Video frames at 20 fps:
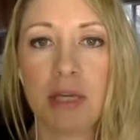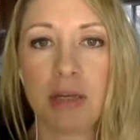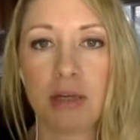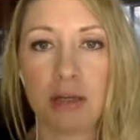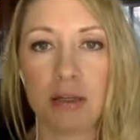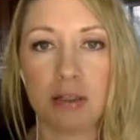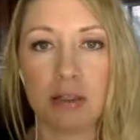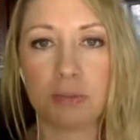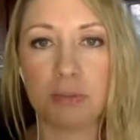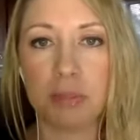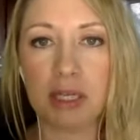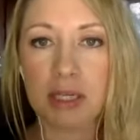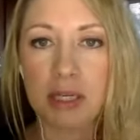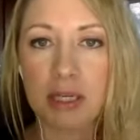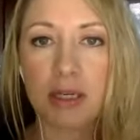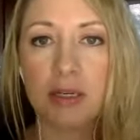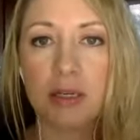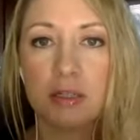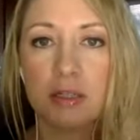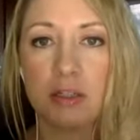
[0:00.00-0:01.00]
and it's
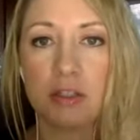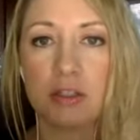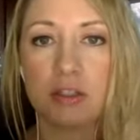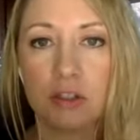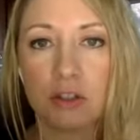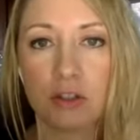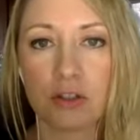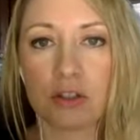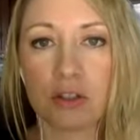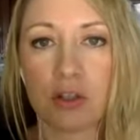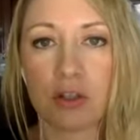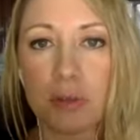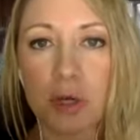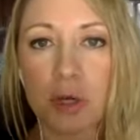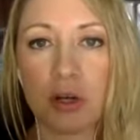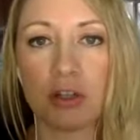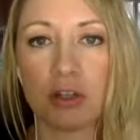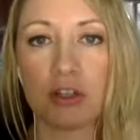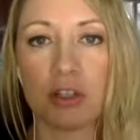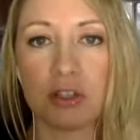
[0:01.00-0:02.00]
because your
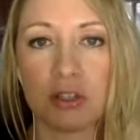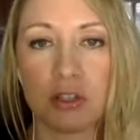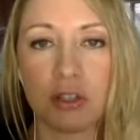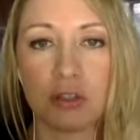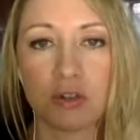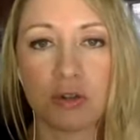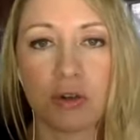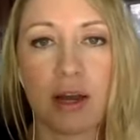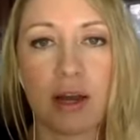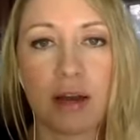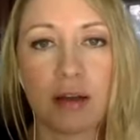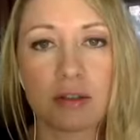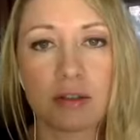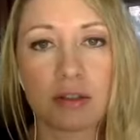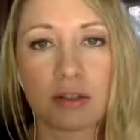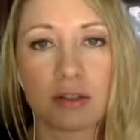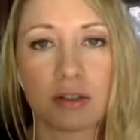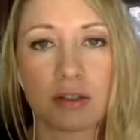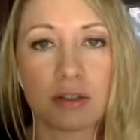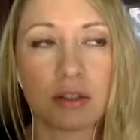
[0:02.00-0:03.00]
subconscious
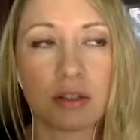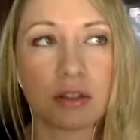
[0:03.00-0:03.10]
attracts